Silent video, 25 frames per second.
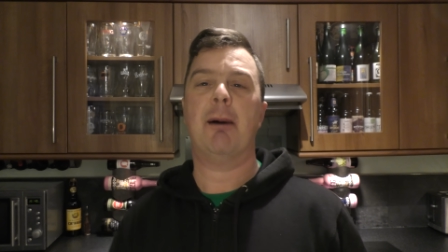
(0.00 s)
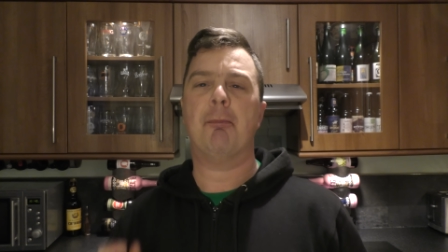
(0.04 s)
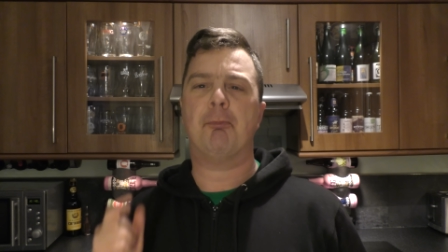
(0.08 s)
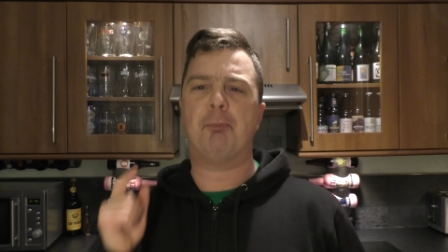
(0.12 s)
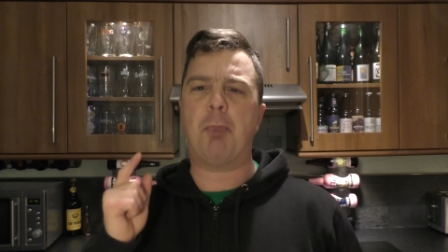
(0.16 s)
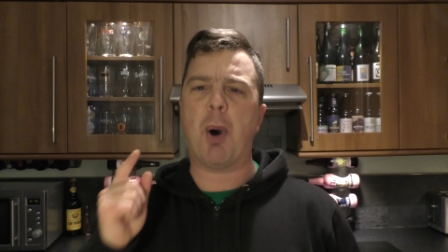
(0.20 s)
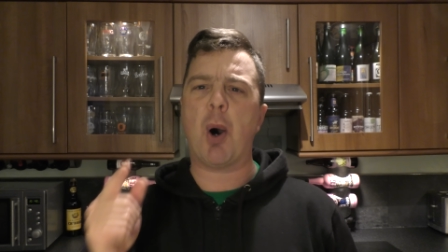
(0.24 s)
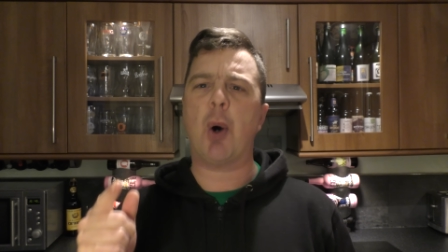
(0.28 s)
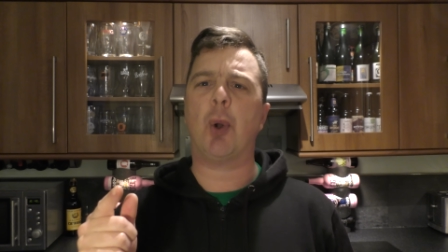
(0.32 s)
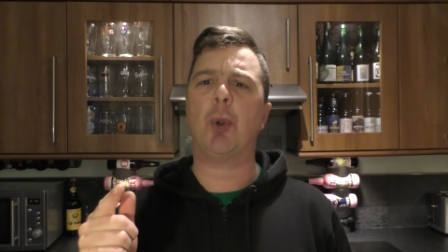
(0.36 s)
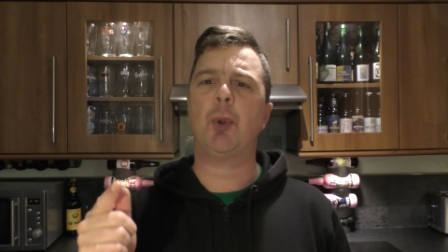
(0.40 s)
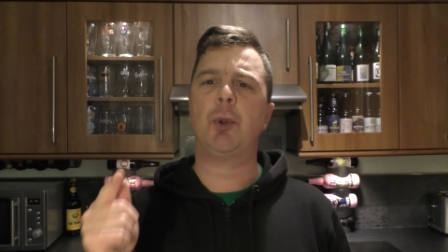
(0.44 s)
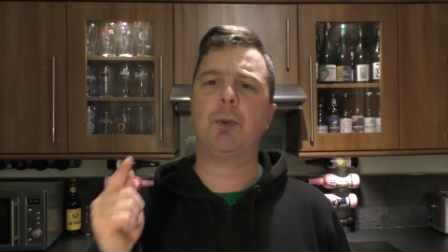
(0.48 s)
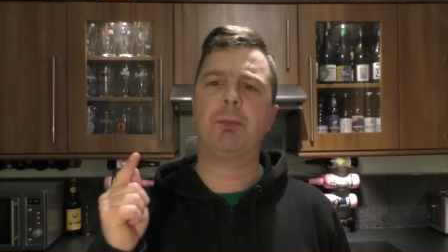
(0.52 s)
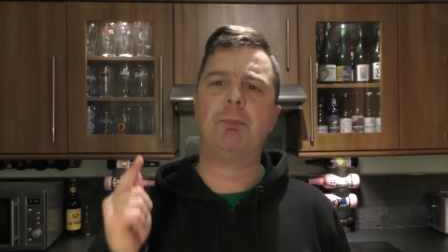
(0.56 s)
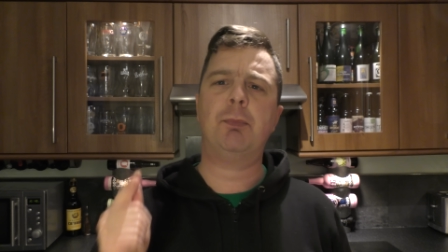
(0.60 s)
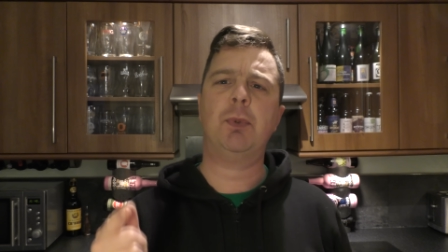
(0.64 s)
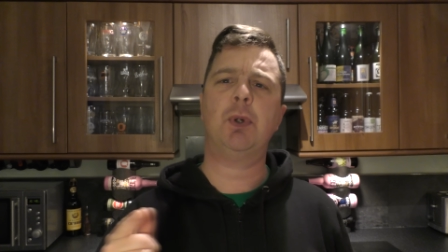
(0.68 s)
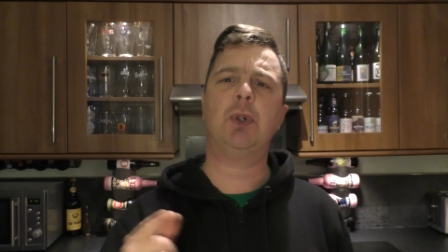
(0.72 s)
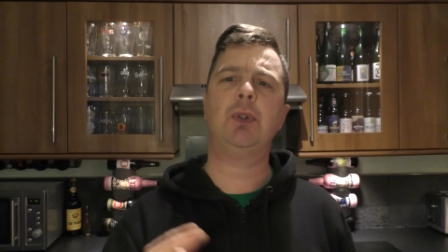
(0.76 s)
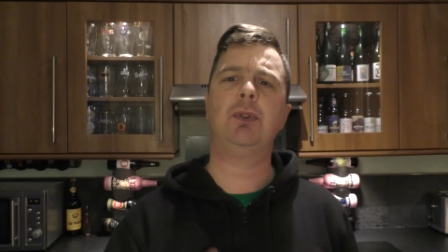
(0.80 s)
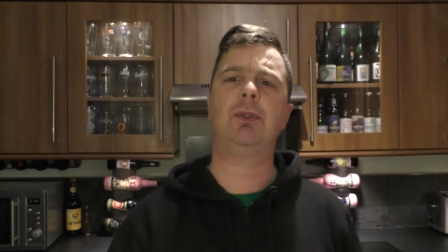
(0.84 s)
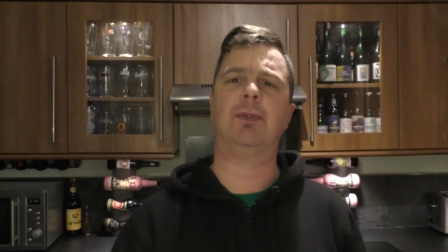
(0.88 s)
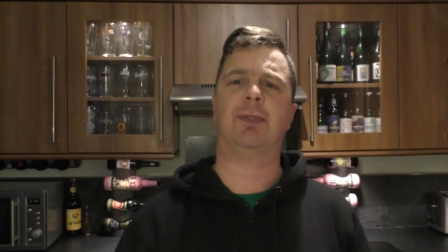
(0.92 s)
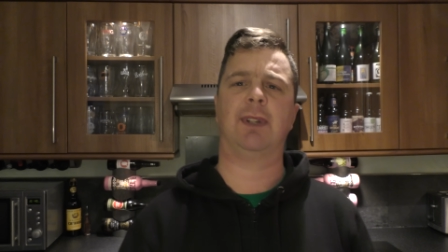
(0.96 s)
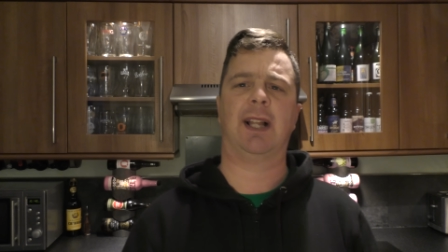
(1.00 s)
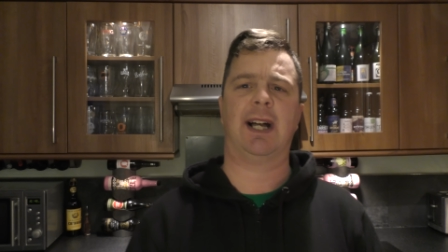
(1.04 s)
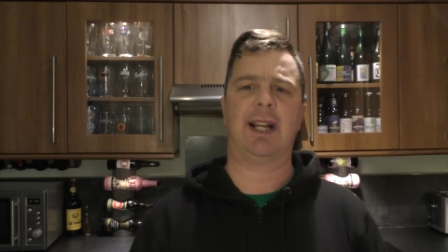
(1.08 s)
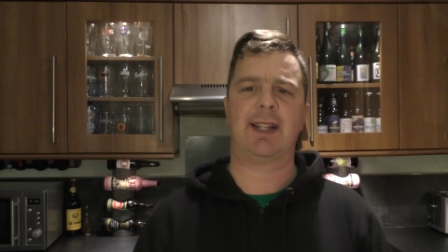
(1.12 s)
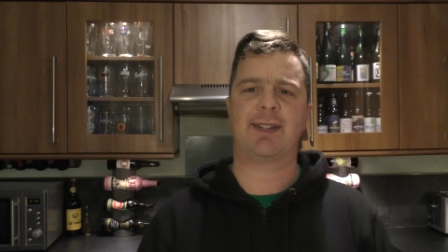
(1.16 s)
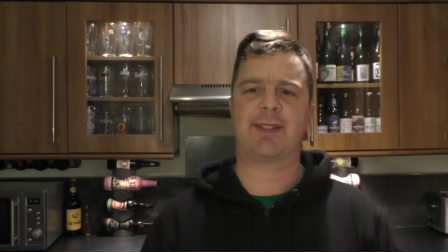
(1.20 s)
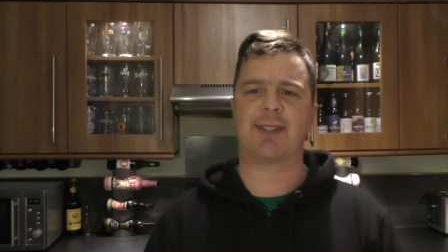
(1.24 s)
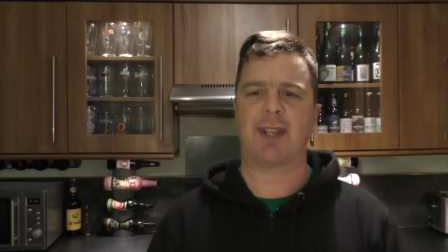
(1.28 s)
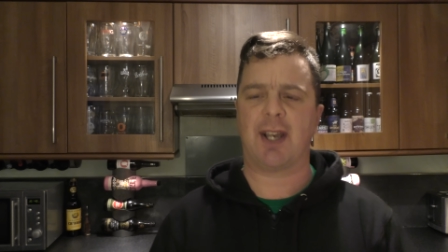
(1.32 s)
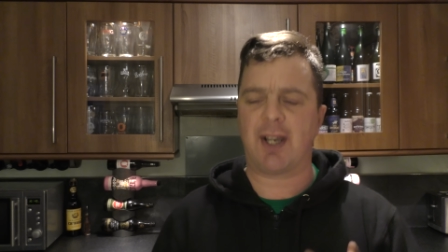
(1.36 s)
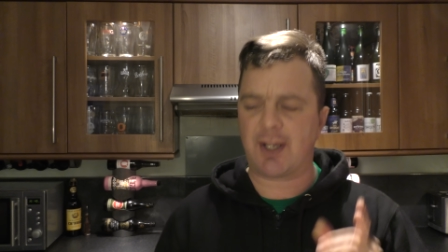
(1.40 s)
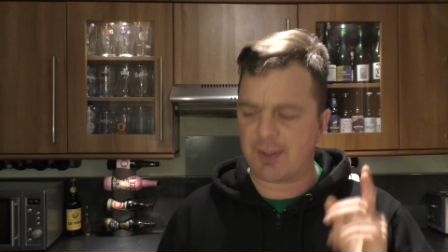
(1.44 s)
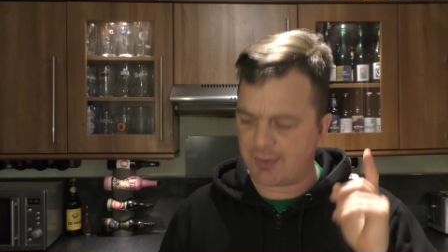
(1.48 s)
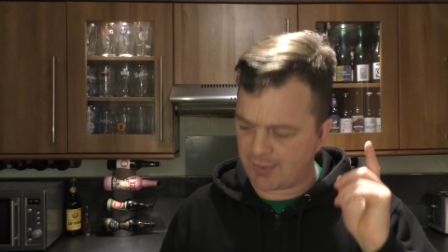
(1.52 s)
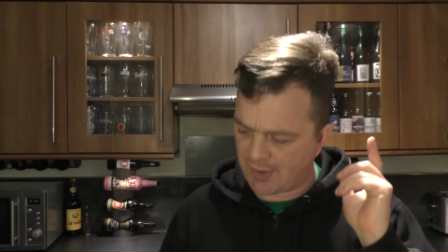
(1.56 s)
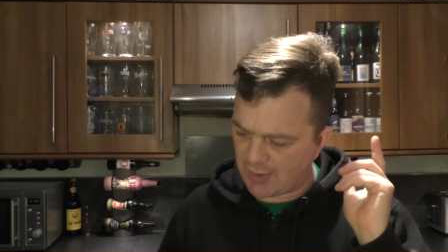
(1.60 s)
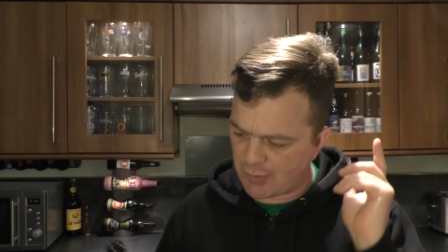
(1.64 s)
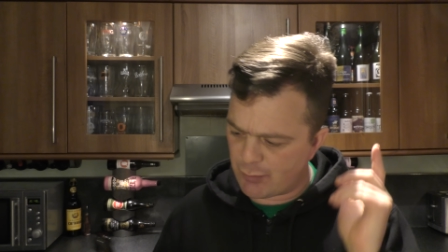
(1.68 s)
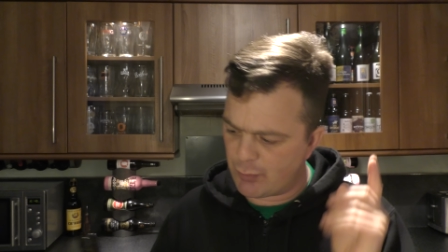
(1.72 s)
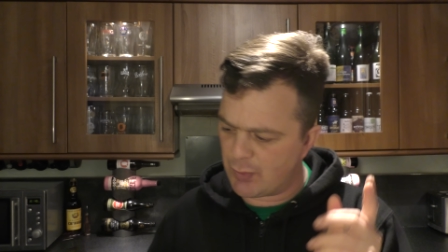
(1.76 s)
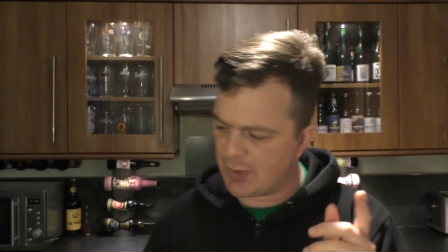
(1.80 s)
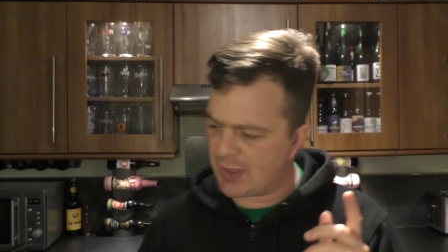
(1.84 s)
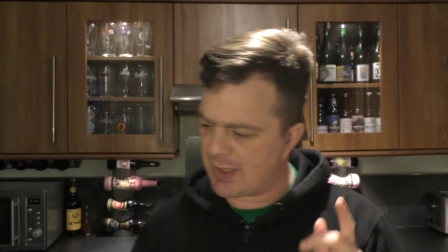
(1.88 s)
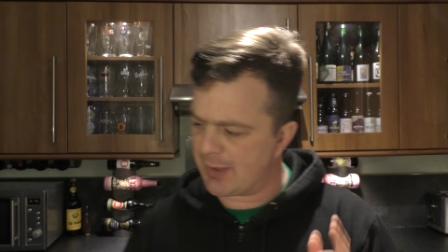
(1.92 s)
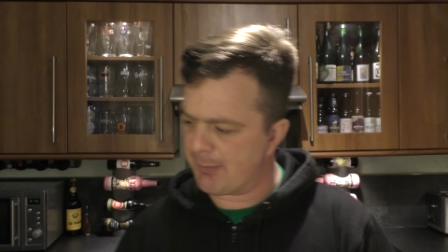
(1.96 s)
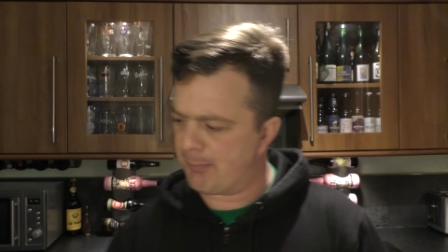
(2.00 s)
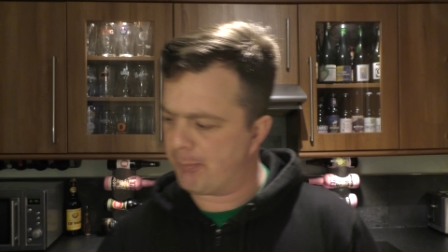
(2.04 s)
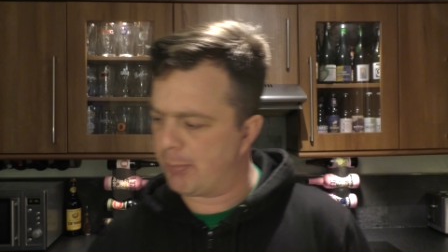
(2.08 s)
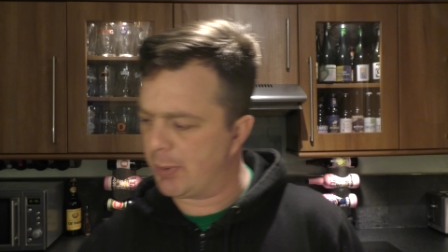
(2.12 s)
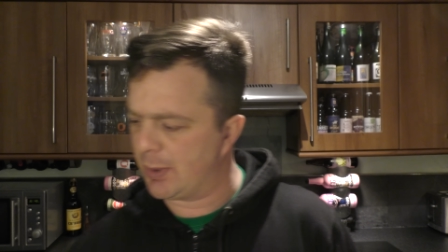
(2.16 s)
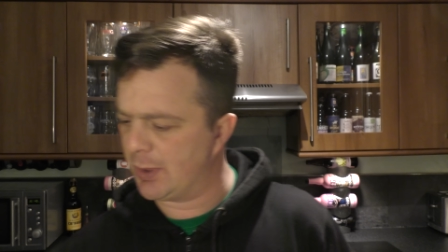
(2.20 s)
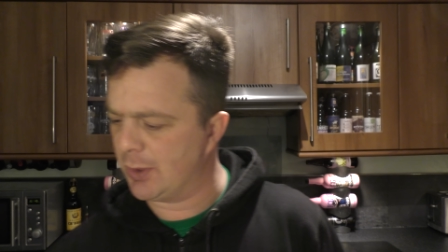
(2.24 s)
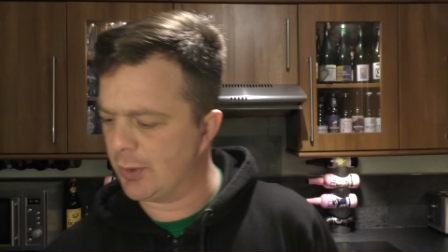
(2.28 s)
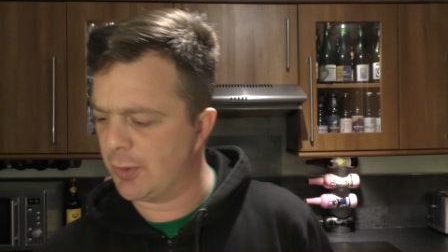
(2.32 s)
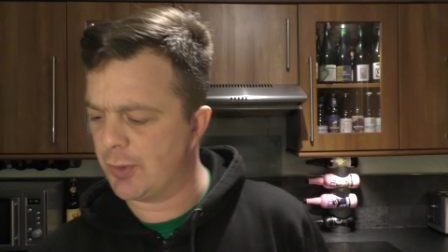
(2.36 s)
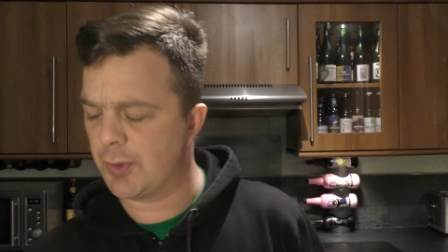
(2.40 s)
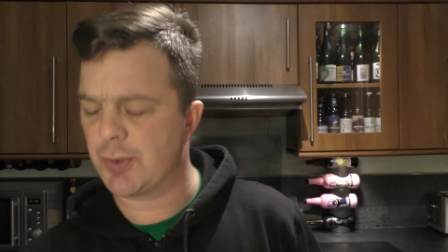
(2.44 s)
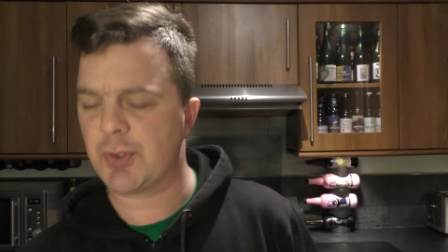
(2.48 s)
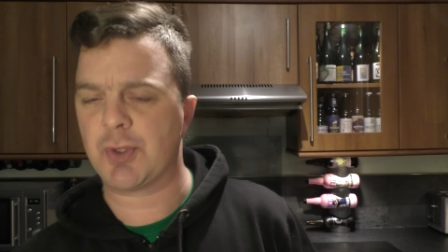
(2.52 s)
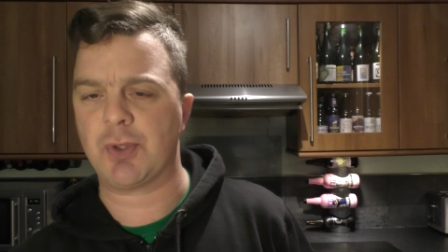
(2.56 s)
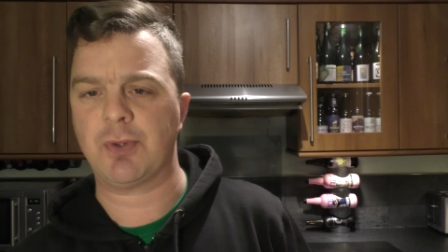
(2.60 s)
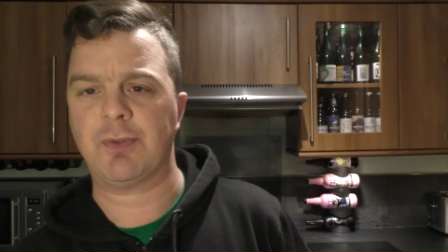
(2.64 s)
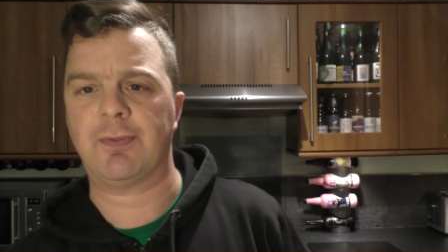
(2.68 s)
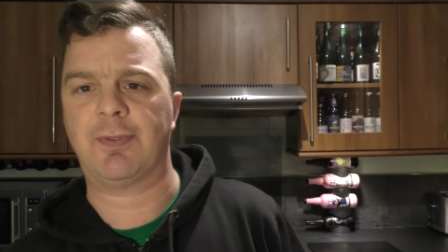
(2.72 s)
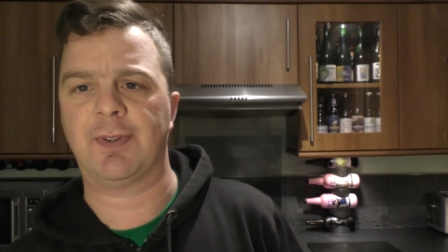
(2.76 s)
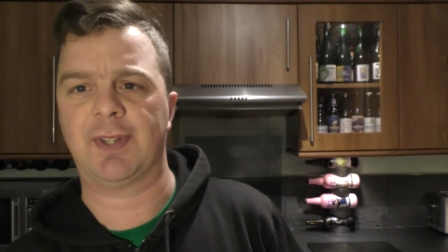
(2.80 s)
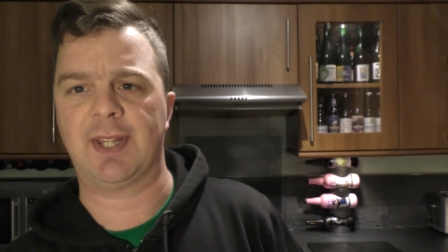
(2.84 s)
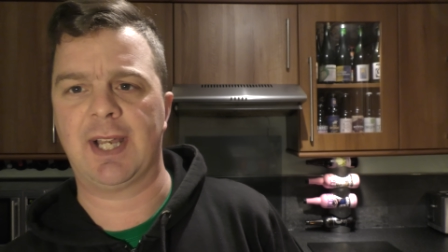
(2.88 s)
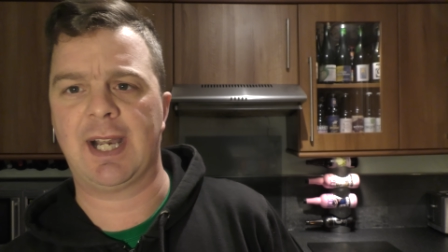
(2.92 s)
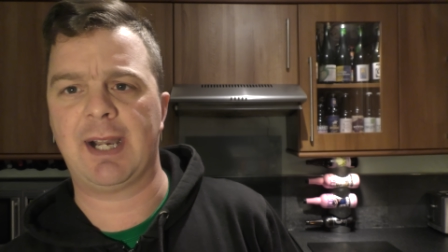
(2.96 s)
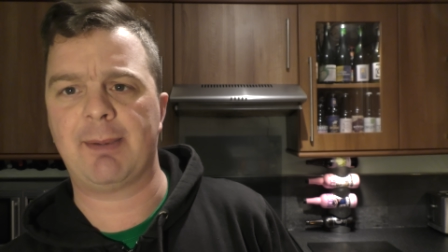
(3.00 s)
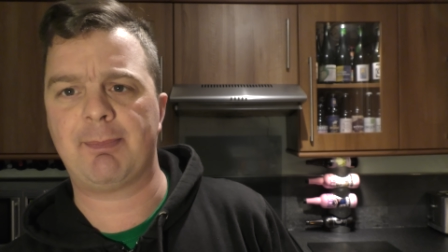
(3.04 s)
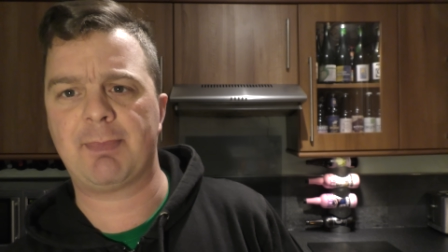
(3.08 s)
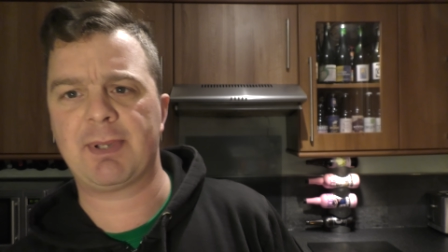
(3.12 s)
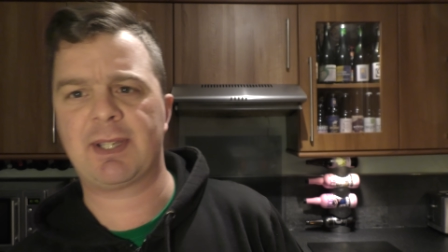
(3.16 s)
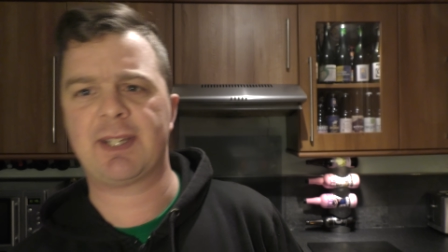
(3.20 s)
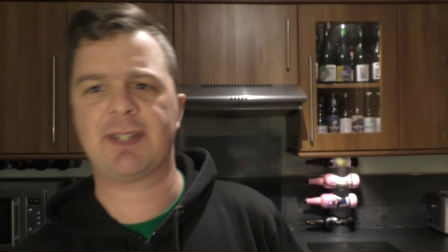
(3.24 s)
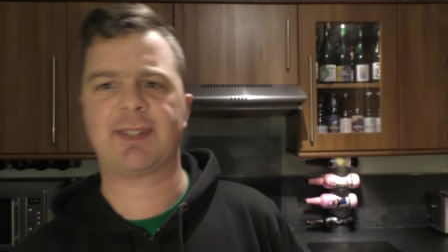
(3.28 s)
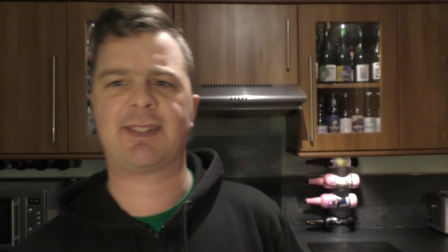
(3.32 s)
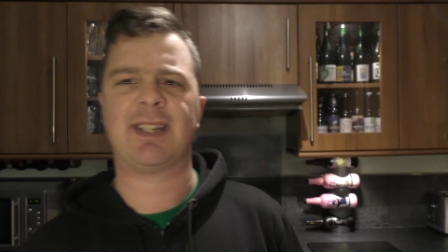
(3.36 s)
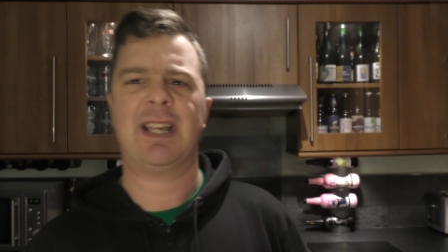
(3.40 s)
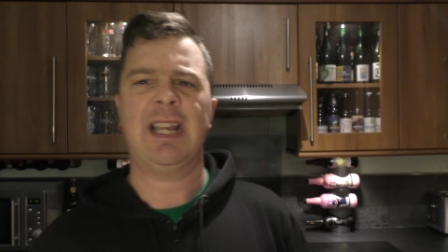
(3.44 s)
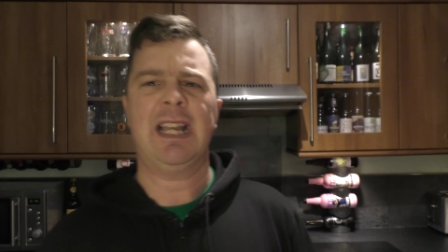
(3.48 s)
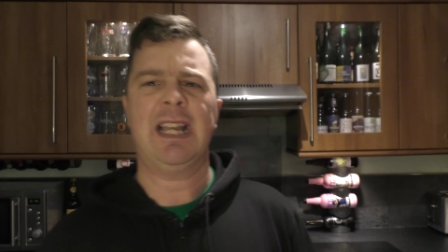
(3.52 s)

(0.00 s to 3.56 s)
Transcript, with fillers: Bold move, lads. I, I really applaud you for that, because